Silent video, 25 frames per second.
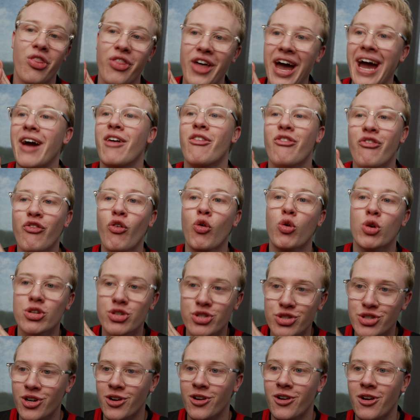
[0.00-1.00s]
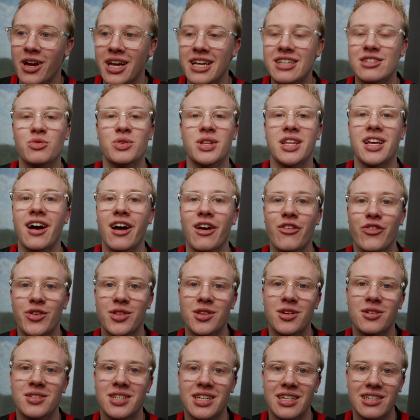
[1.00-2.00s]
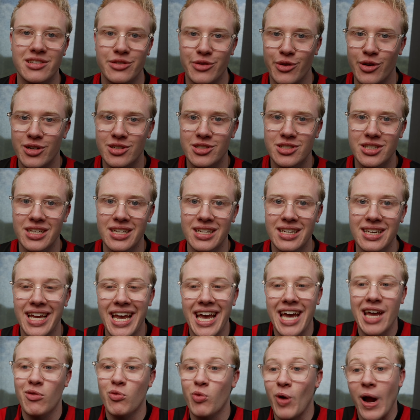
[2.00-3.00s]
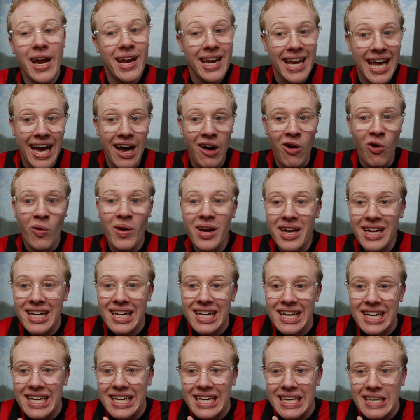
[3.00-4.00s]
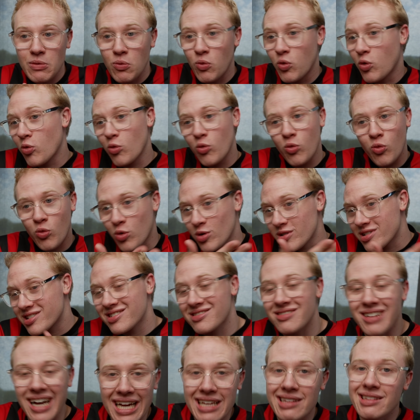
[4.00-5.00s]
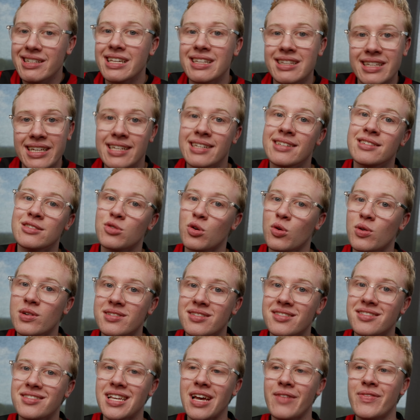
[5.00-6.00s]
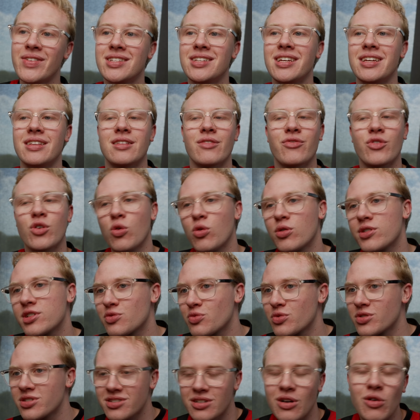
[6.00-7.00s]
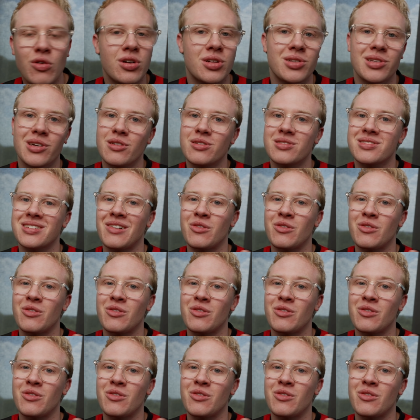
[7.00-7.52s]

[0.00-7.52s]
That for sure is when the iPhone 13 is launching. And right now, we're, we're slightly leaning towards the 17th. Of course, we're so close.